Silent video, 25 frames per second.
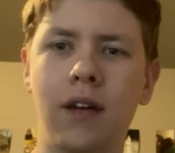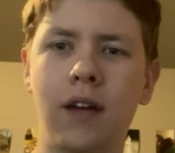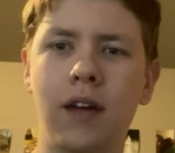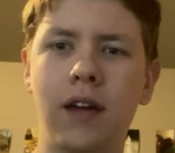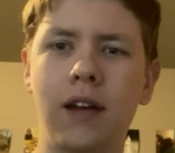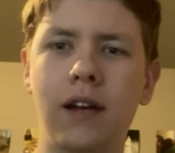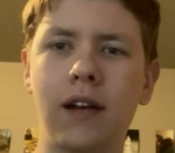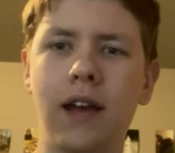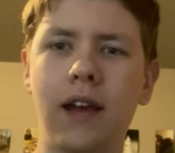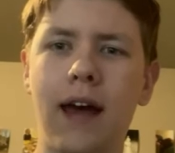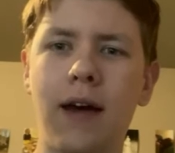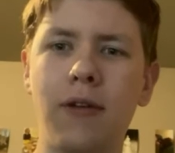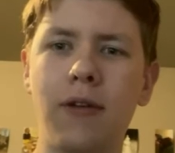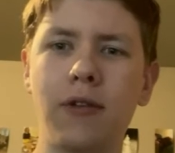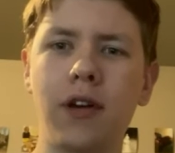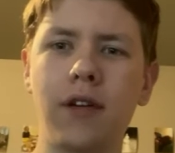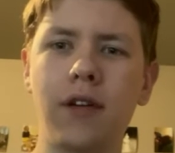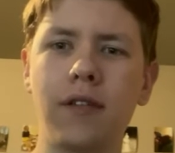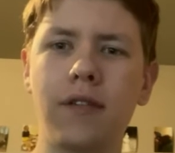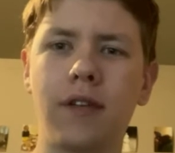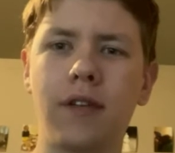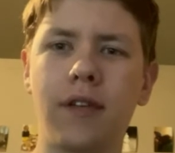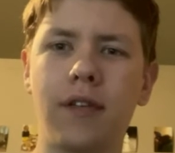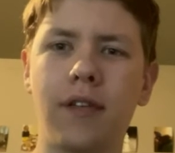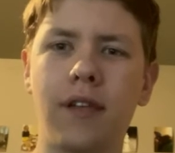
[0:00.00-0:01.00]
It allowed
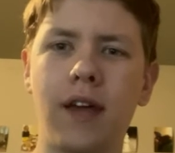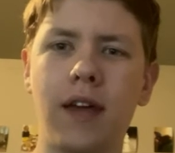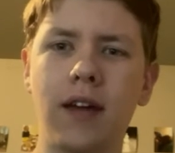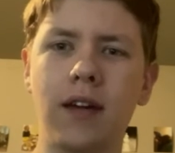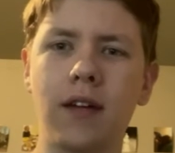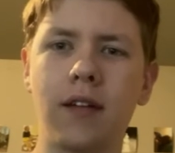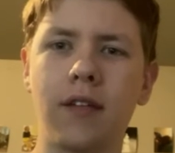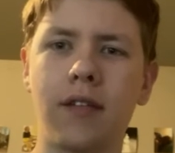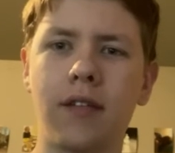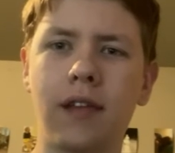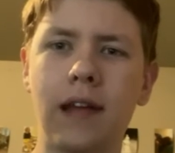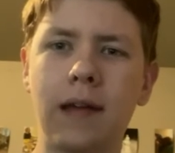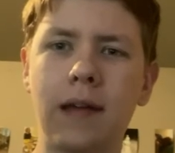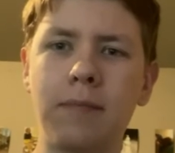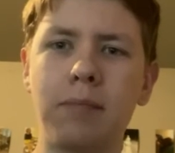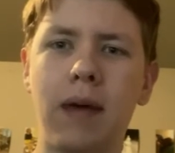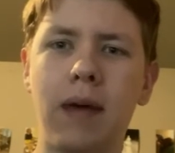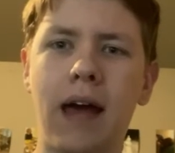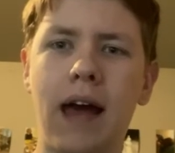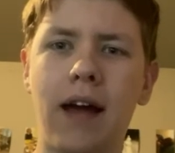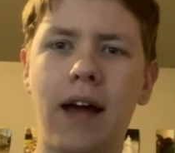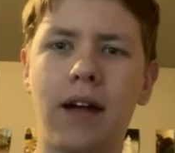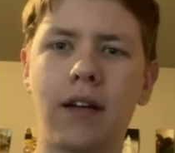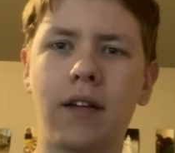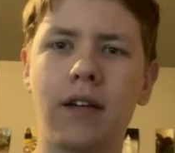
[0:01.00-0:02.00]
us to take a step
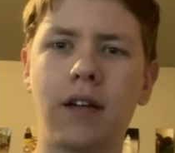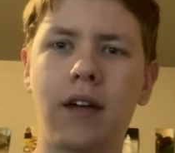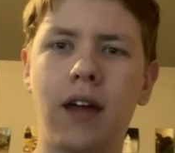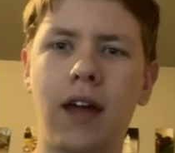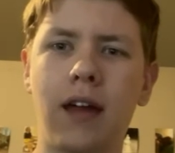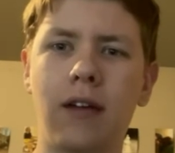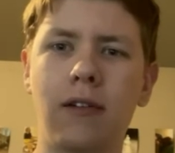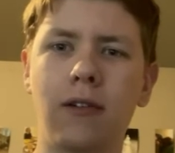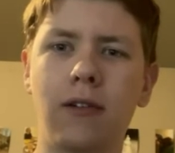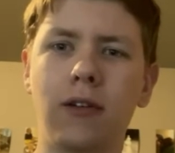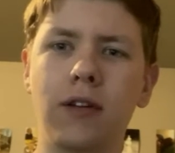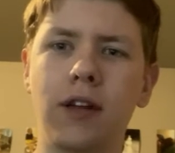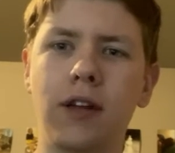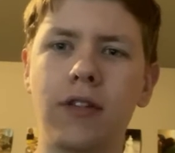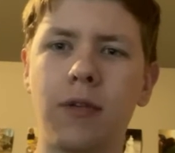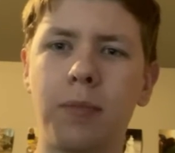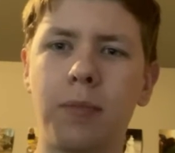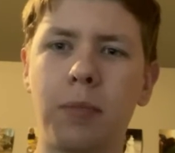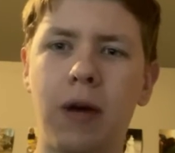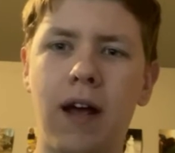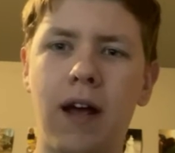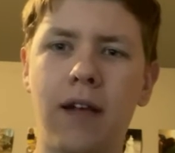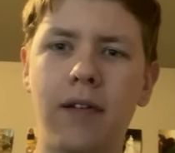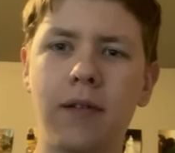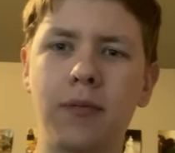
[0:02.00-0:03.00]
back and look at the
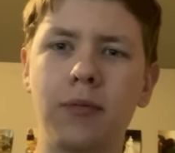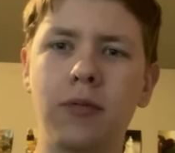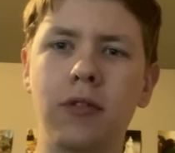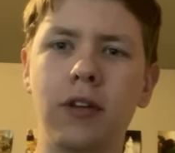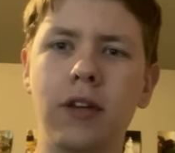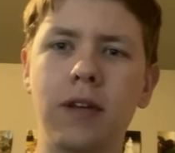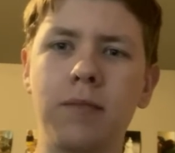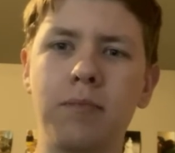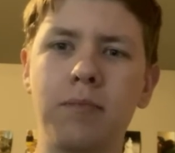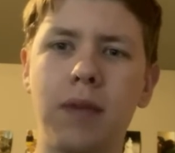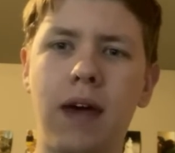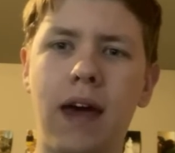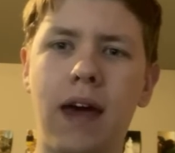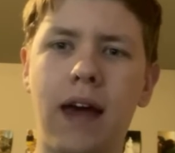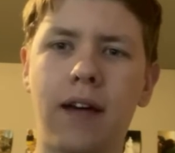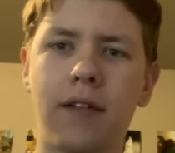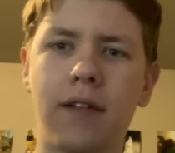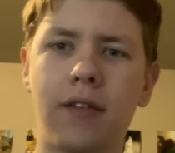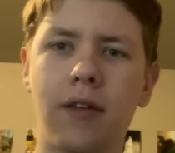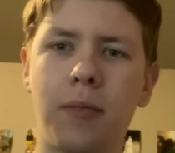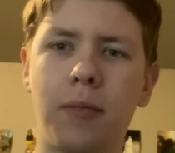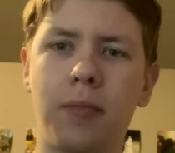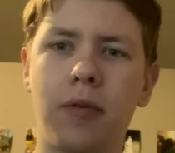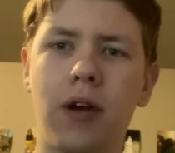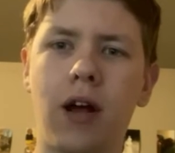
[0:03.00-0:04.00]
possible
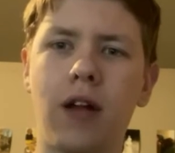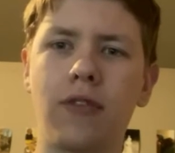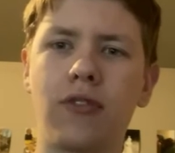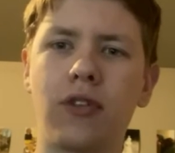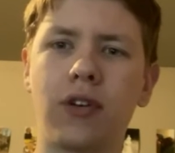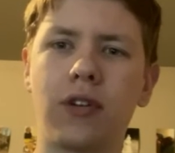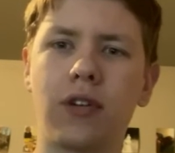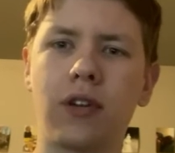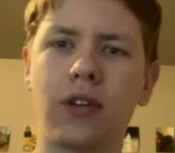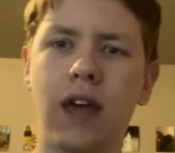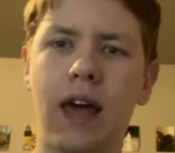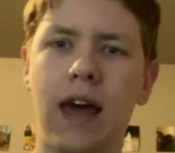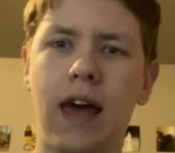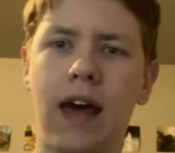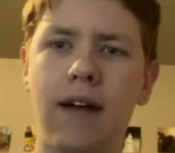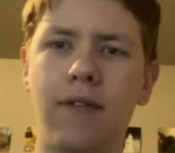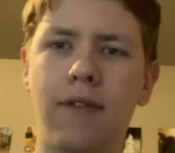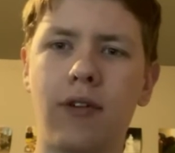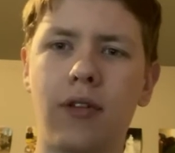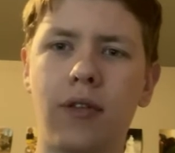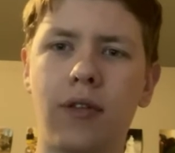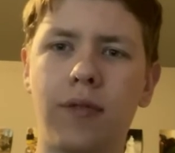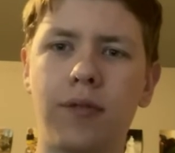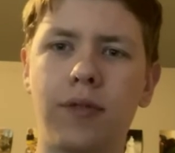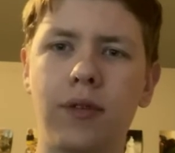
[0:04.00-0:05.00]
impacts our project could have
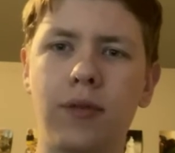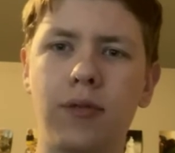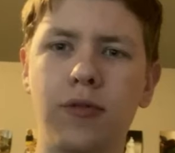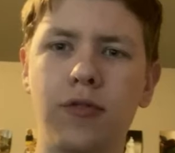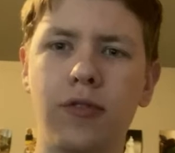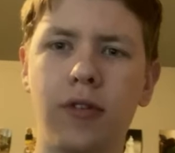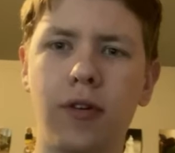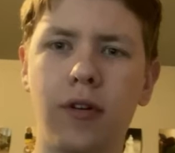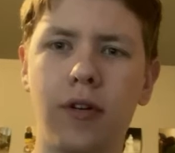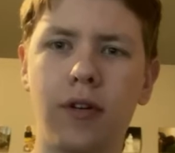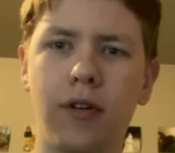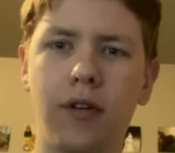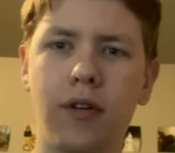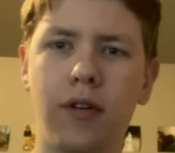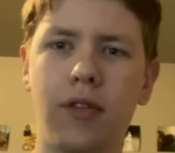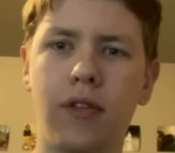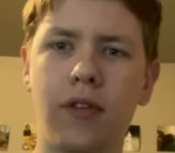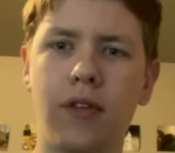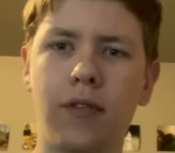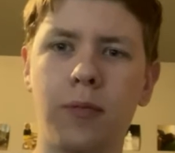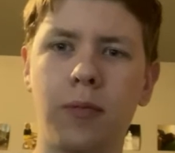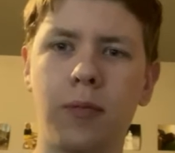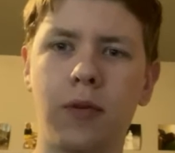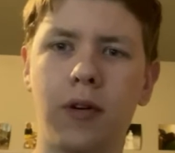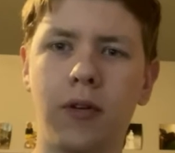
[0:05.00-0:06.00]
on the future in
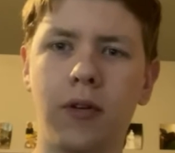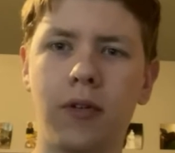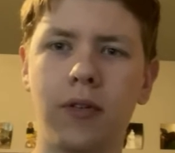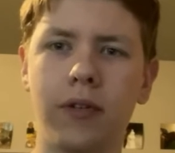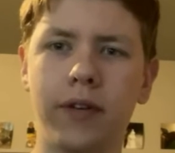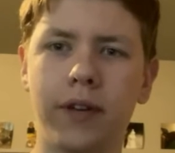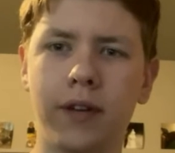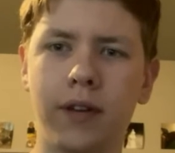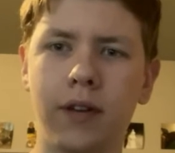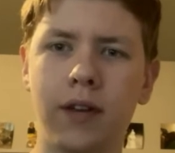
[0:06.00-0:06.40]
this world.